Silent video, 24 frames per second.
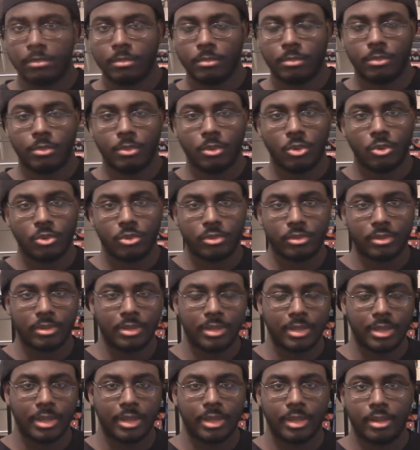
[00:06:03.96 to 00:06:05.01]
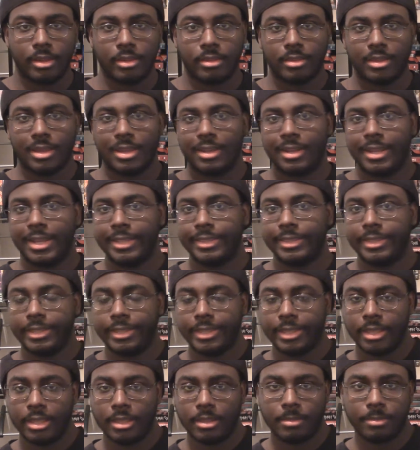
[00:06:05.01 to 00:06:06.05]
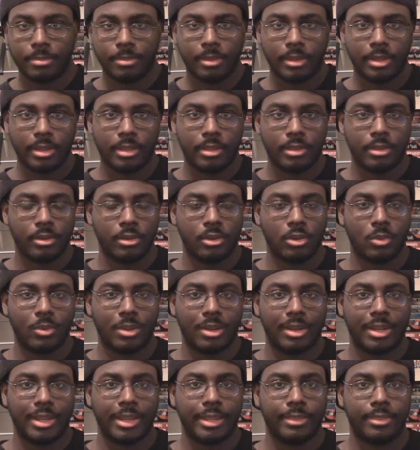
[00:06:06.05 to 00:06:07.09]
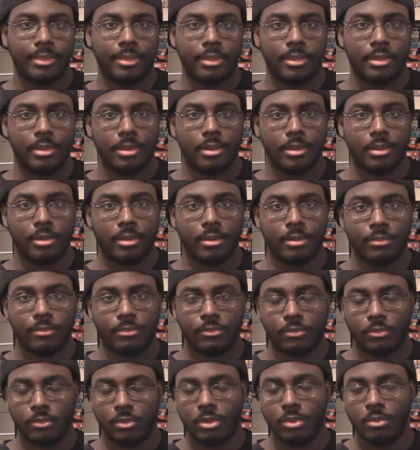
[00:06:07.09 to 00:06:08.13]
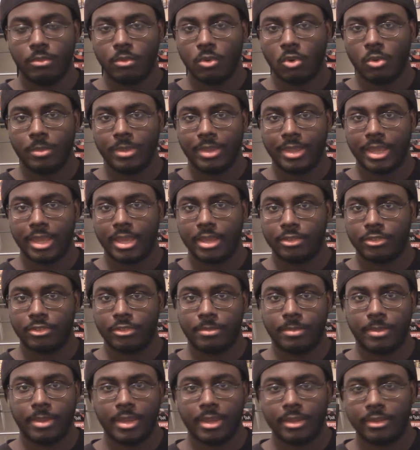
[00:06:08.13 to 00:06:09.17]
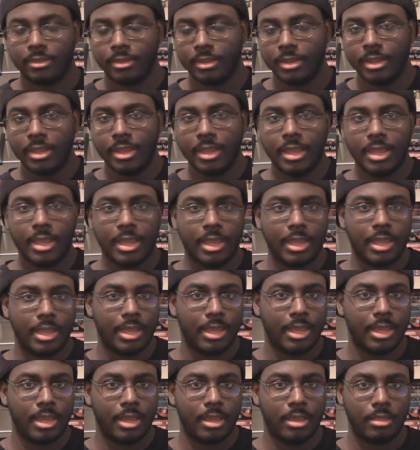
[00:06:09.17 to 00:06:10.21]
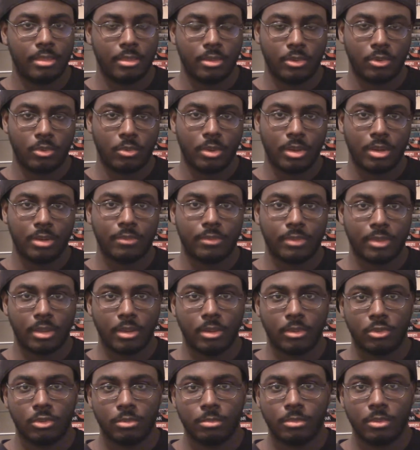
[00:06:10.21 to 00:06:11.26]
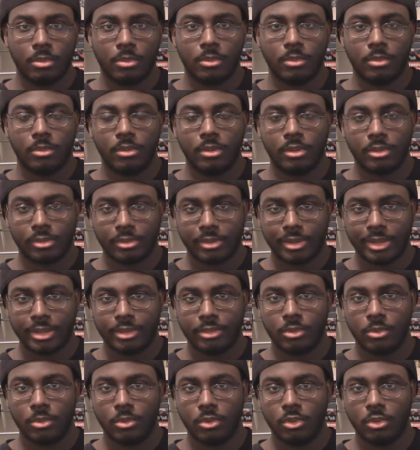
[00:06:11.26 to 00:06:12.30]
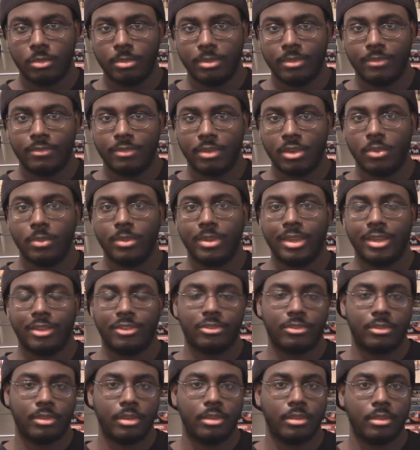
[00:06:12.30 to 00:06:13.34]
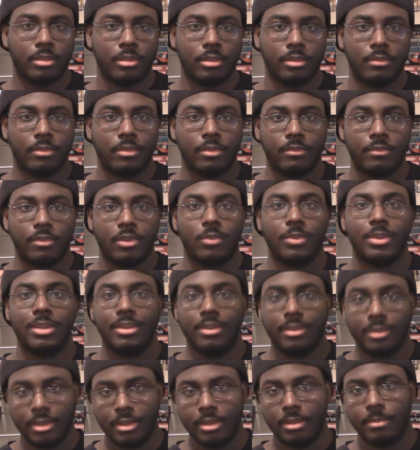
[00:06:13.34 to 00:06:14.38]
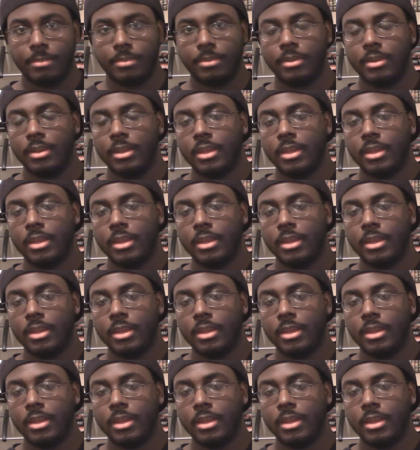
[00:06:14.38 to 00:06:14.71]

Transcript: pros and cons. I like the gameplay, I like the free roaming aspect, and the creative character mode looks like it's going to be very extensive and very deep.